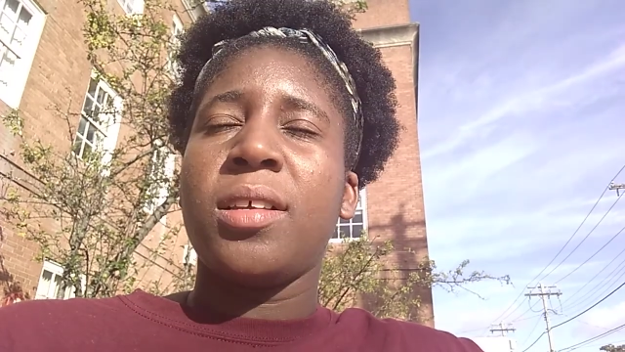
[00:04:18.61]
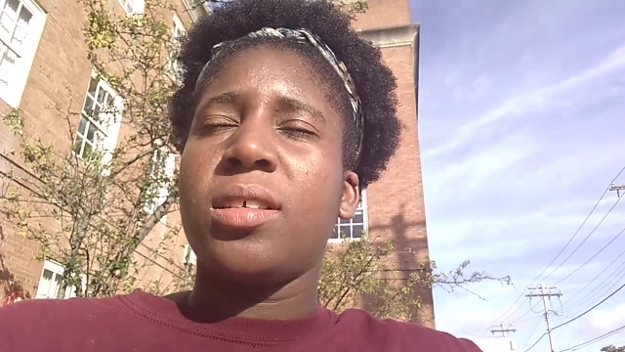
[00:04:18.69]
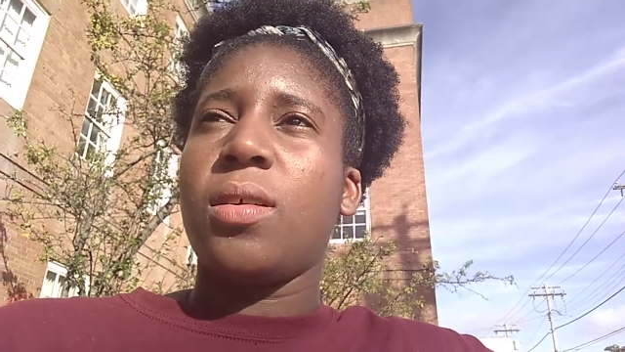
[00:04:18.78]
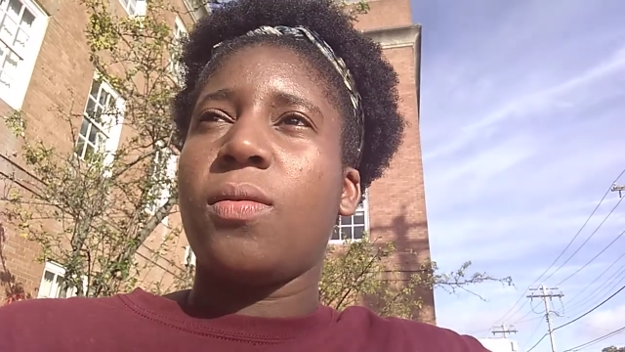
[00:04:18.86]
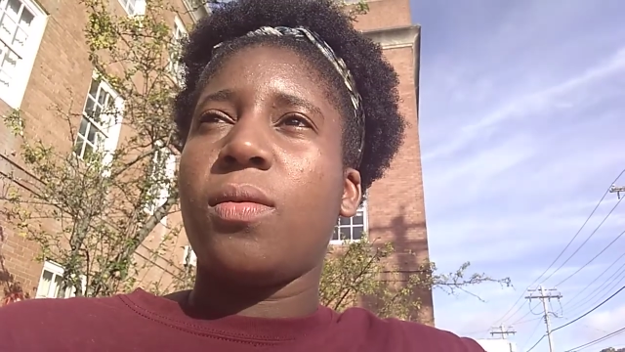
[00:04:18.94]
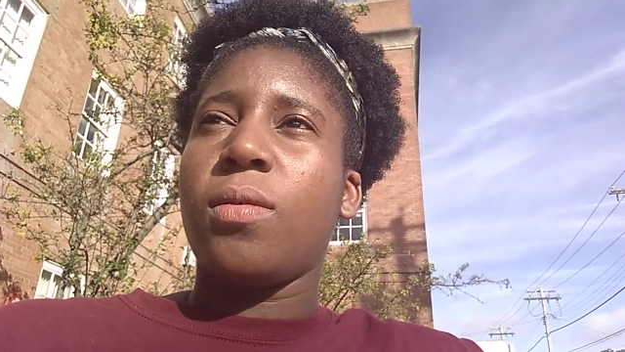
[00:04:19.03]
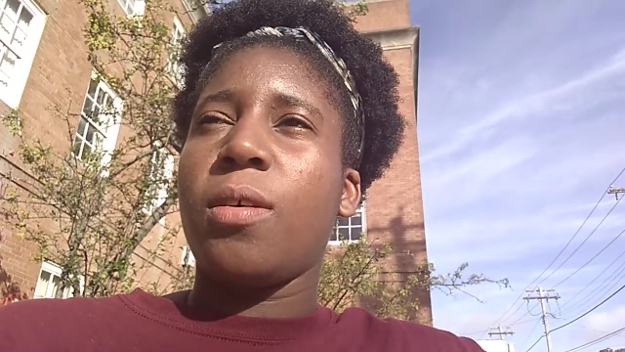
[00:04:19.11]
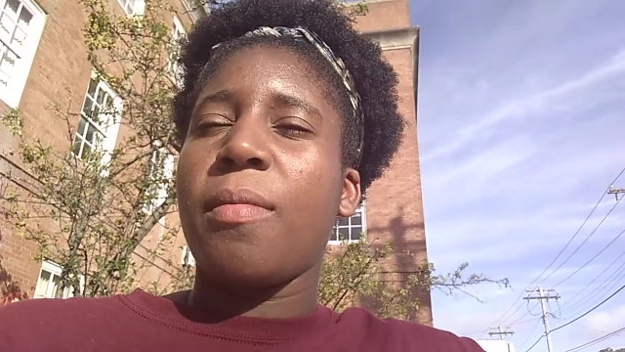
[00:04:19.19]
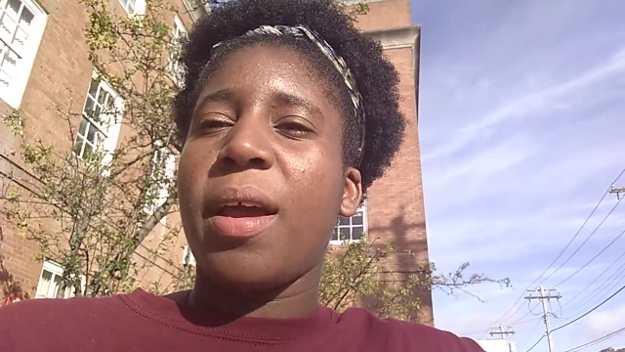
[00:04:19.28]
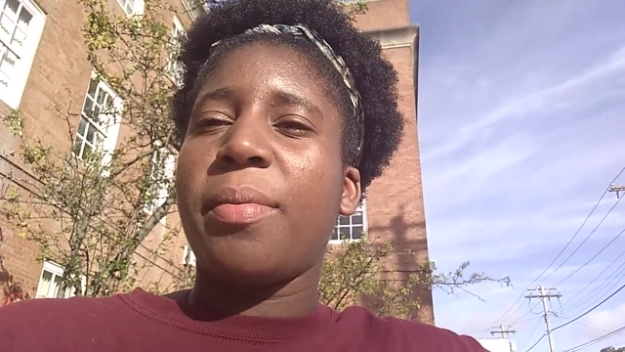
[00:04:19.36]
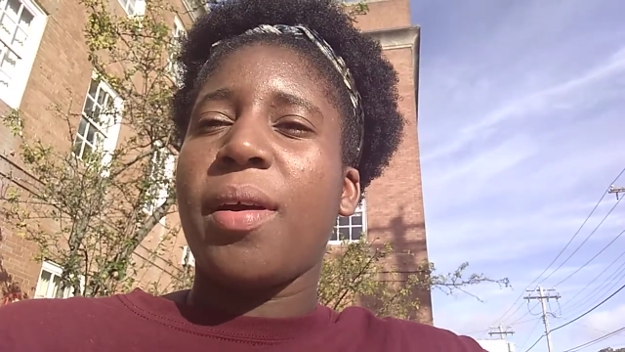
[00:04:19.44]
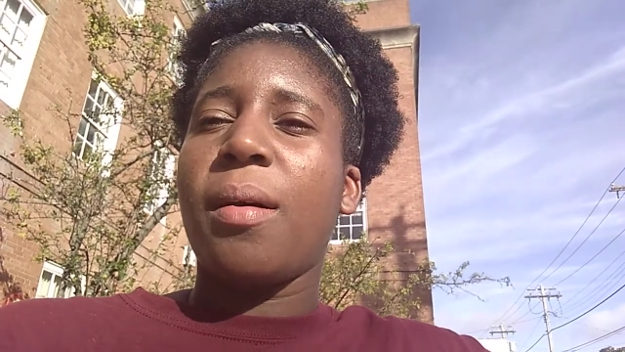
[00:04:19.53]
So
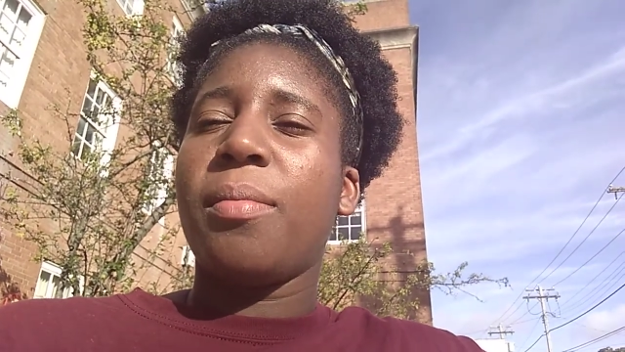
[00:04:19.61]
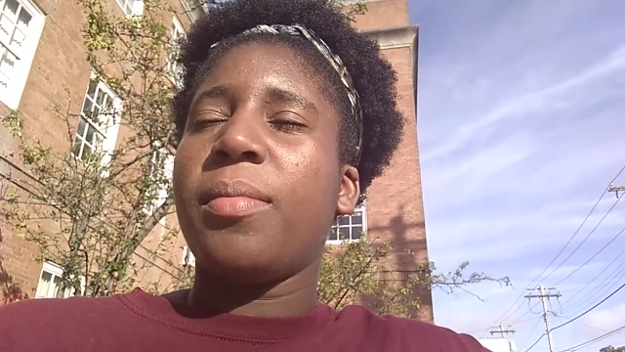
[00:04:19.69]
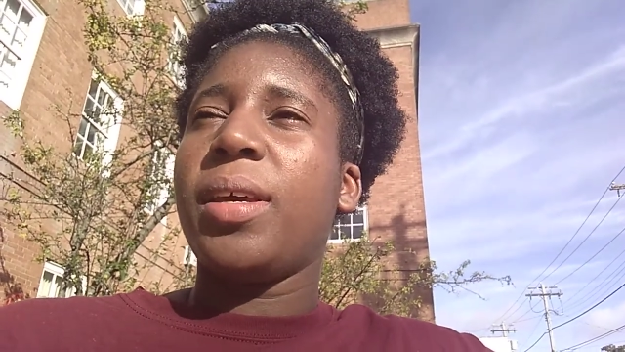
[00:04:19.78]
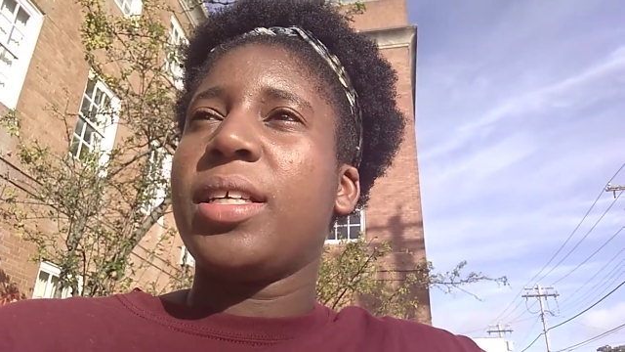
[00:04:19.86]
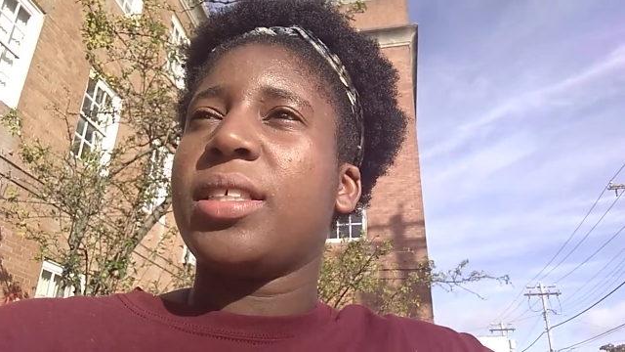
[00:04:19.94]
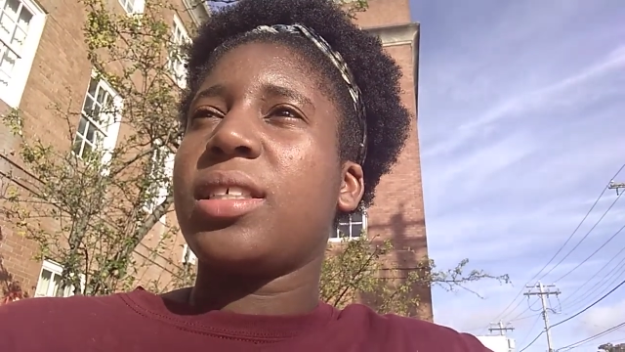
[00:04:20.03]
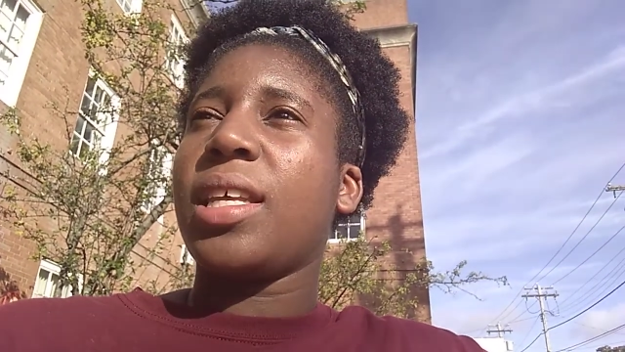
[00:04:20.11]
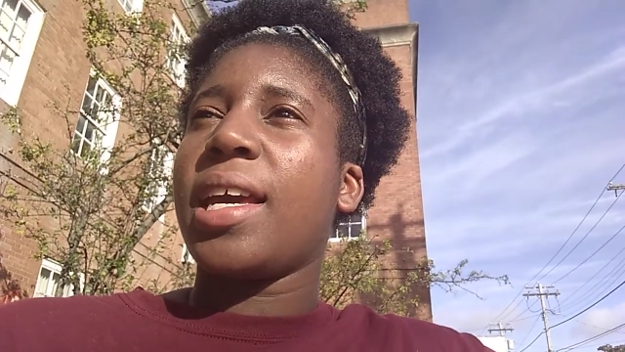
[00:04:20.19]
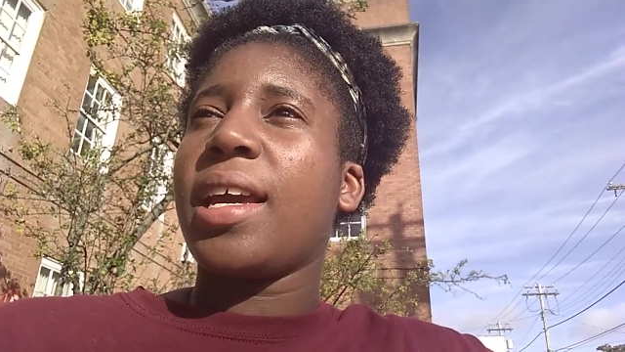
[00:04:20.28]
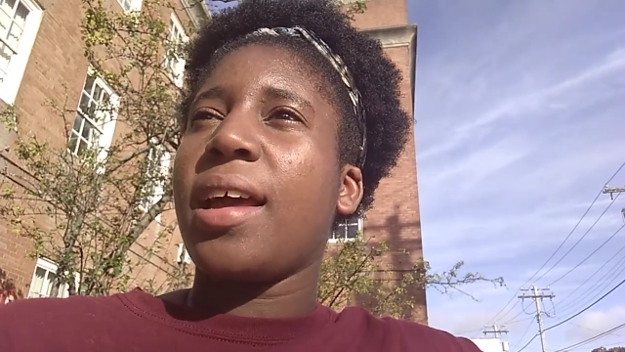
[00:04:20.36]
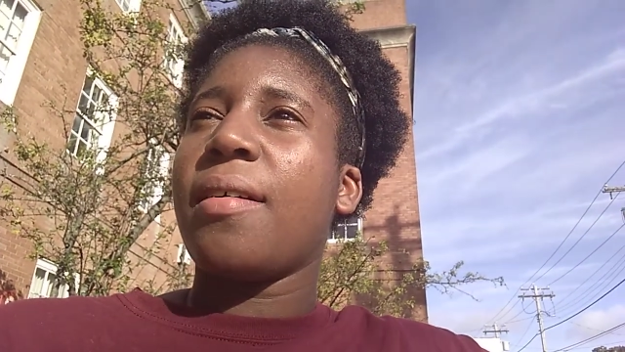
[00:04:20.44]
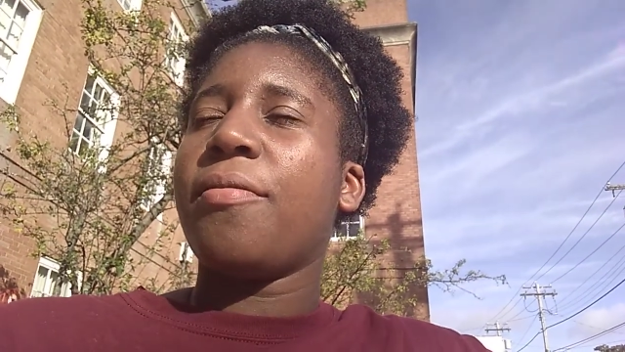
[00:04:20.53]
my problem is,
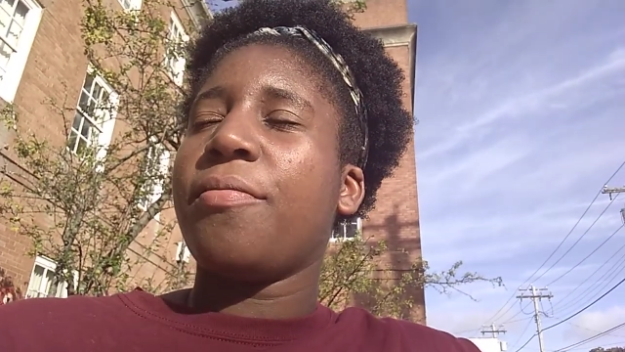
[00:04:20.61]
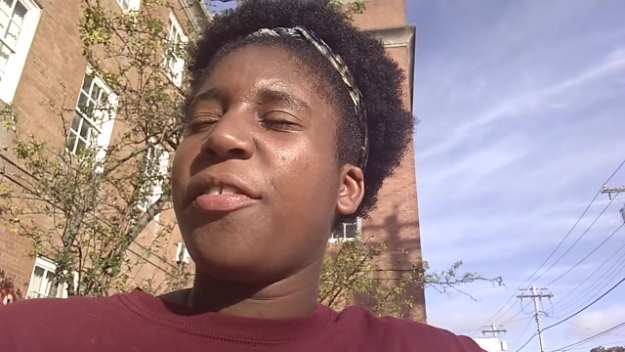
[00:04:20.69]
like,